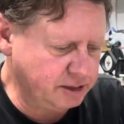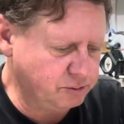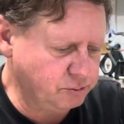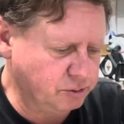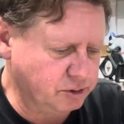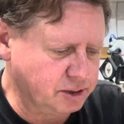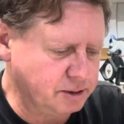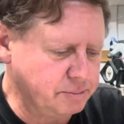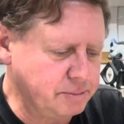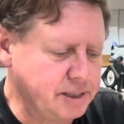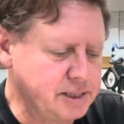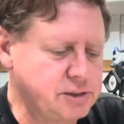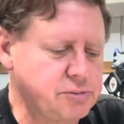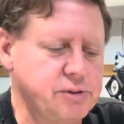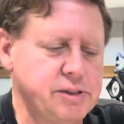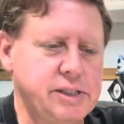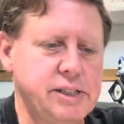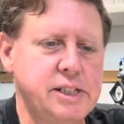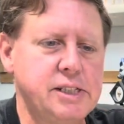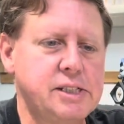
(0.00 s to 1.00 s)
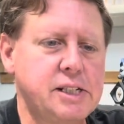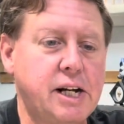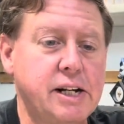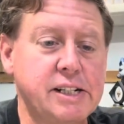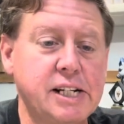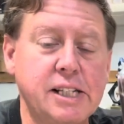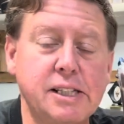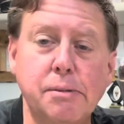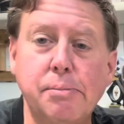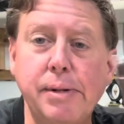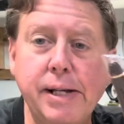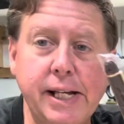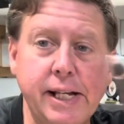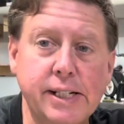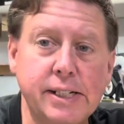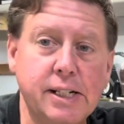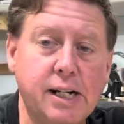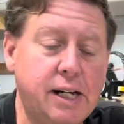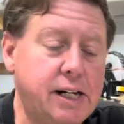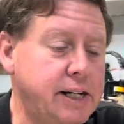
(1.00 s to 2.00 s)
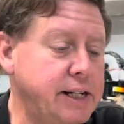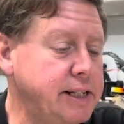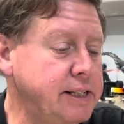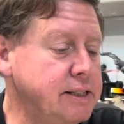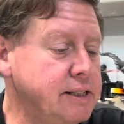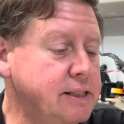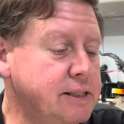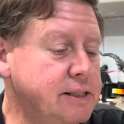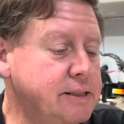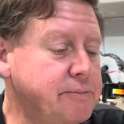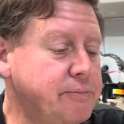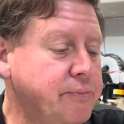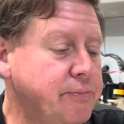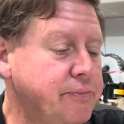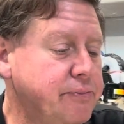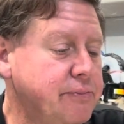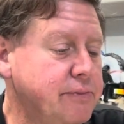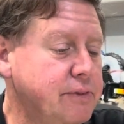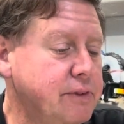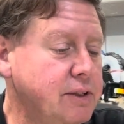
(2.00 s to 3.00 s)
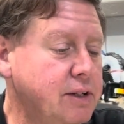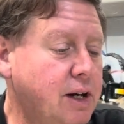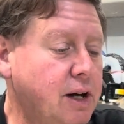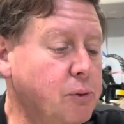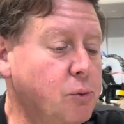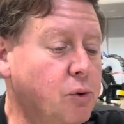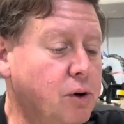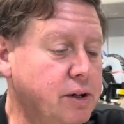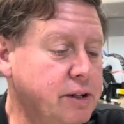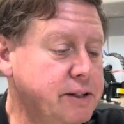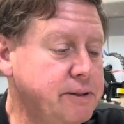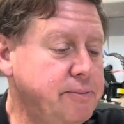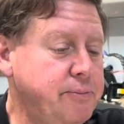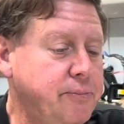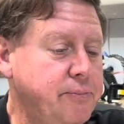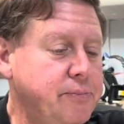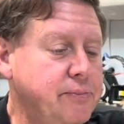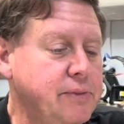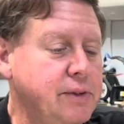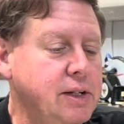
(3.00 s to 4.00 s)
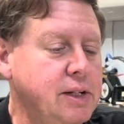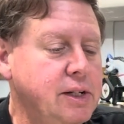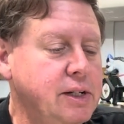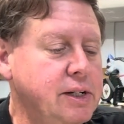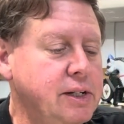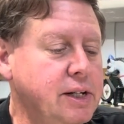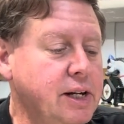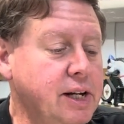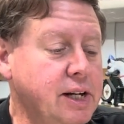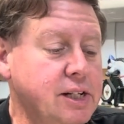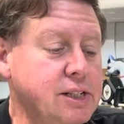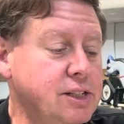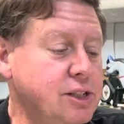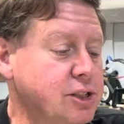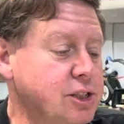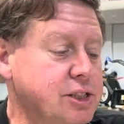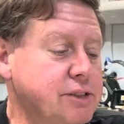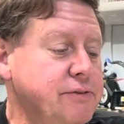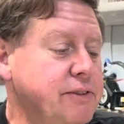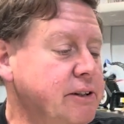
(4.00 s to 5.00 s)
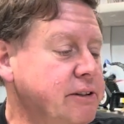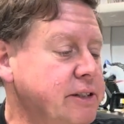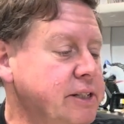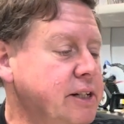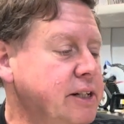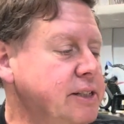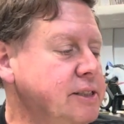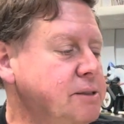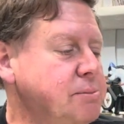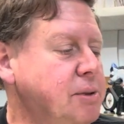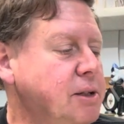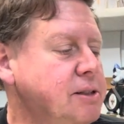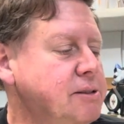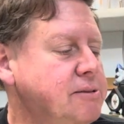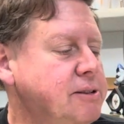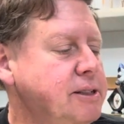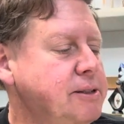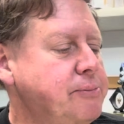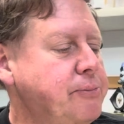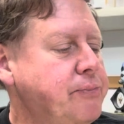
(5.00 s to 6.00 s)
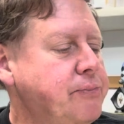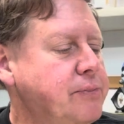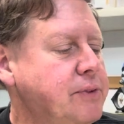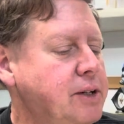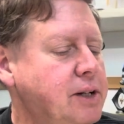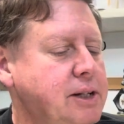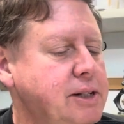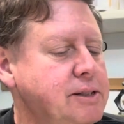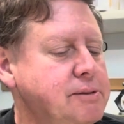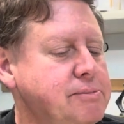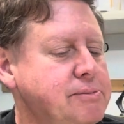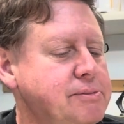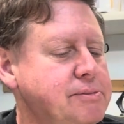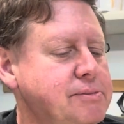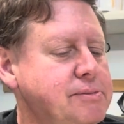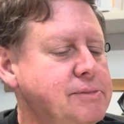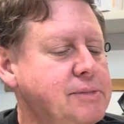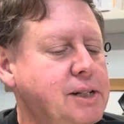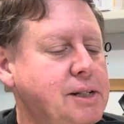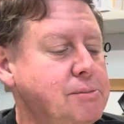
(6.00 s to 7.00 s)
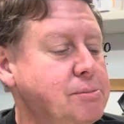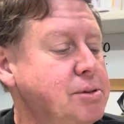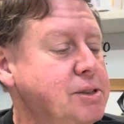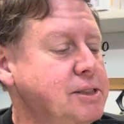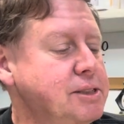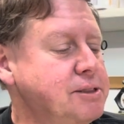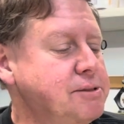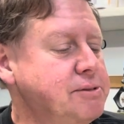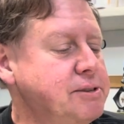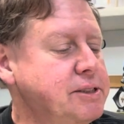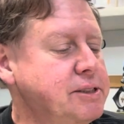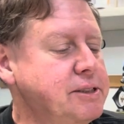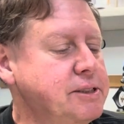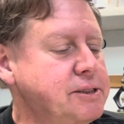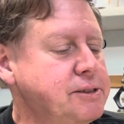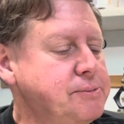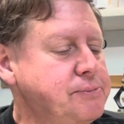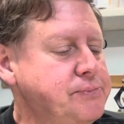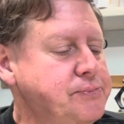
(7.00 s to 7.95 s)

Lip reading: We're going to mess with this. I got the pen I wanted. Looks very nice, by the way. I'm pleased with this.